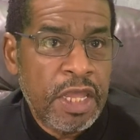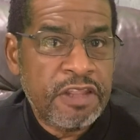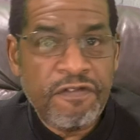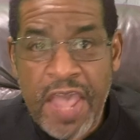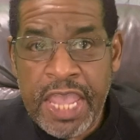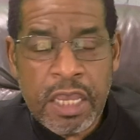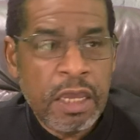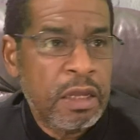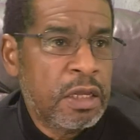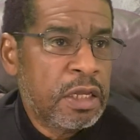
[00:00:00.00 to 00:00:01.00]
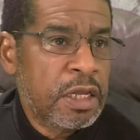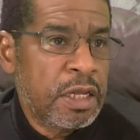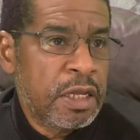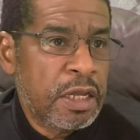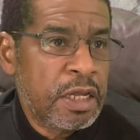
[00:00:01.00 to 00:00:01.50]
fake,
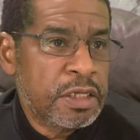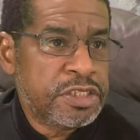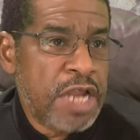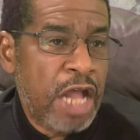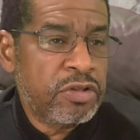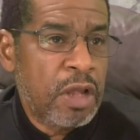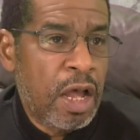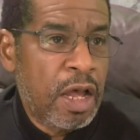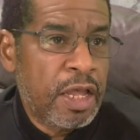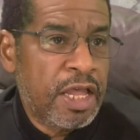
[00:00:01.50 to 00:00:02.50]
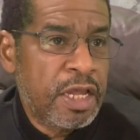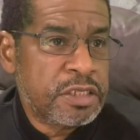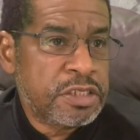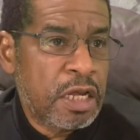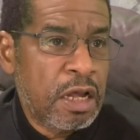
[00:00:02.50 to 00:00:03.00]
it's not,
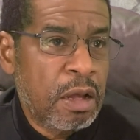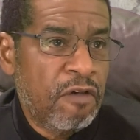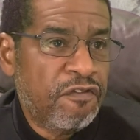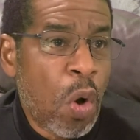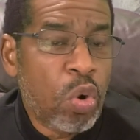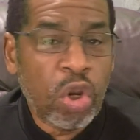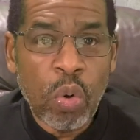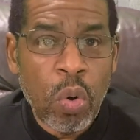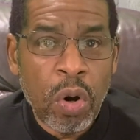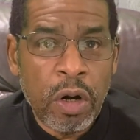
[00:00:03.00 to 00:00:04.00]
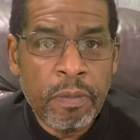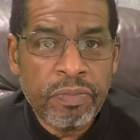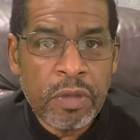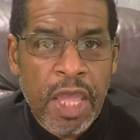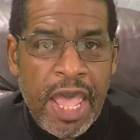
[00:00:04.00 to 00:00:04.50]
it's folklore,
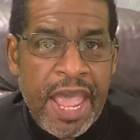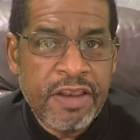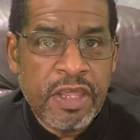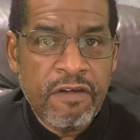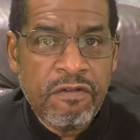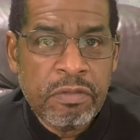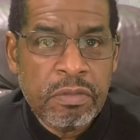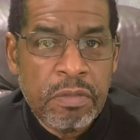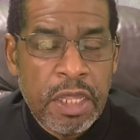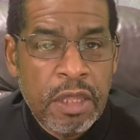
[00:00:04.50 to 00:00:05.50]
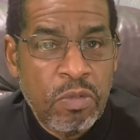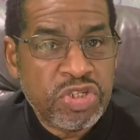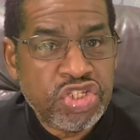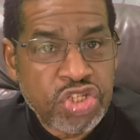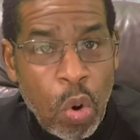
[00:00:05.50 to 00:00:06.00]
and then it was
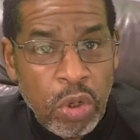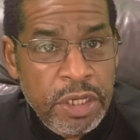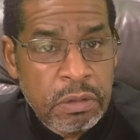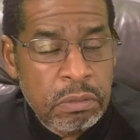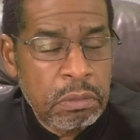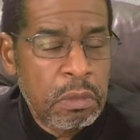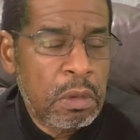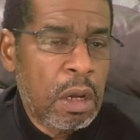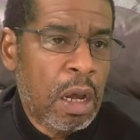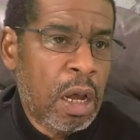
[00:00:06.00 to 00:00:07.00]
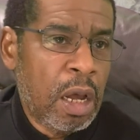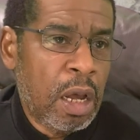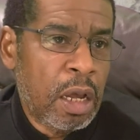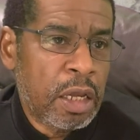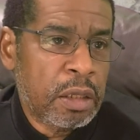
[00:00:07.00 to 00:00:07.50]
stolen.
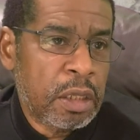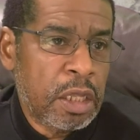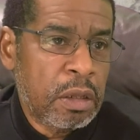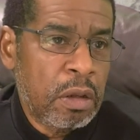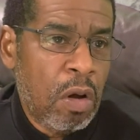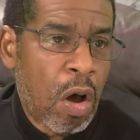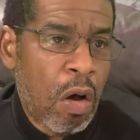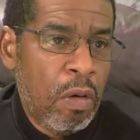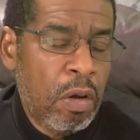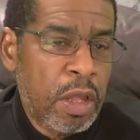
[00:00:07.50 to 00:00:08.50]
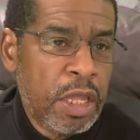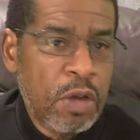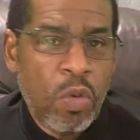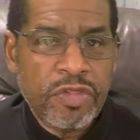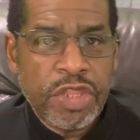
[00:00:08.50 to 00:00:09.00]

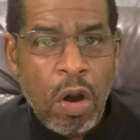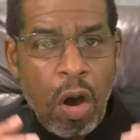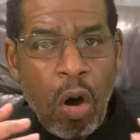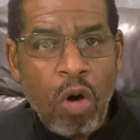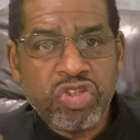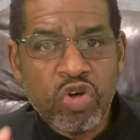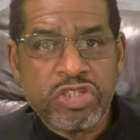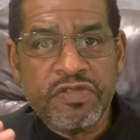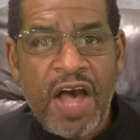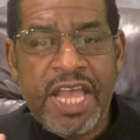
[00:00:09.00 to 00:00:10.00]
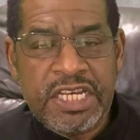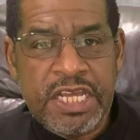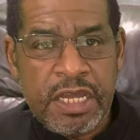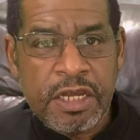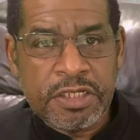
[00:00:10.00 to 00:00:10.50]
There are all sorts of
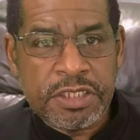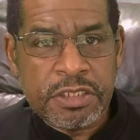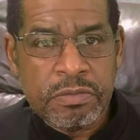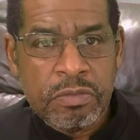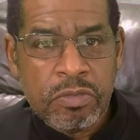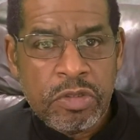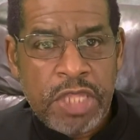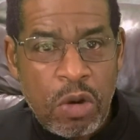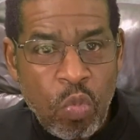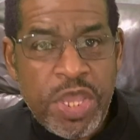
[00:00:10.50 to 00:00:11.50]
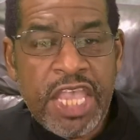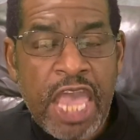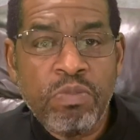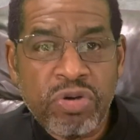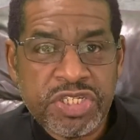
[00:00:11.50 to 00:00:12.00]
ideas that we
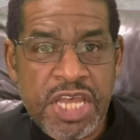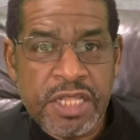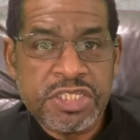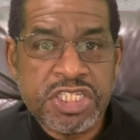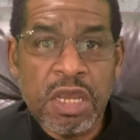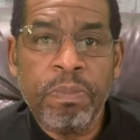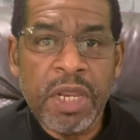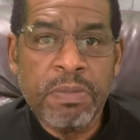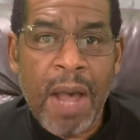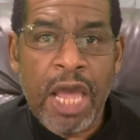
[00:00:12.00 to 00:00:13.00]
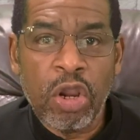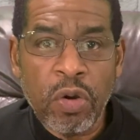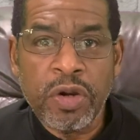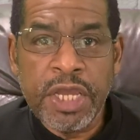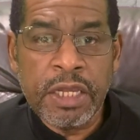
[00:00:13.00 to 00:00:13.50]
can present simply by
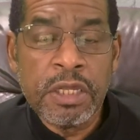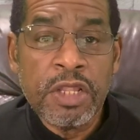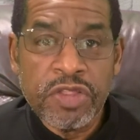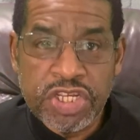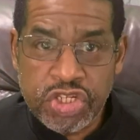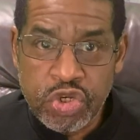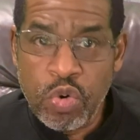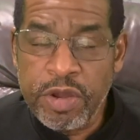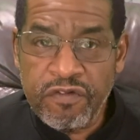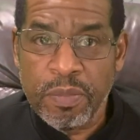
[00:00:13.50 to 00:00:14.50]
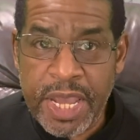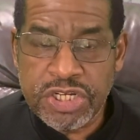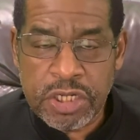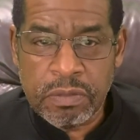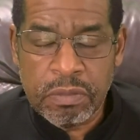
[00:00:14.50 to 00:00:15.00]
learning this new information.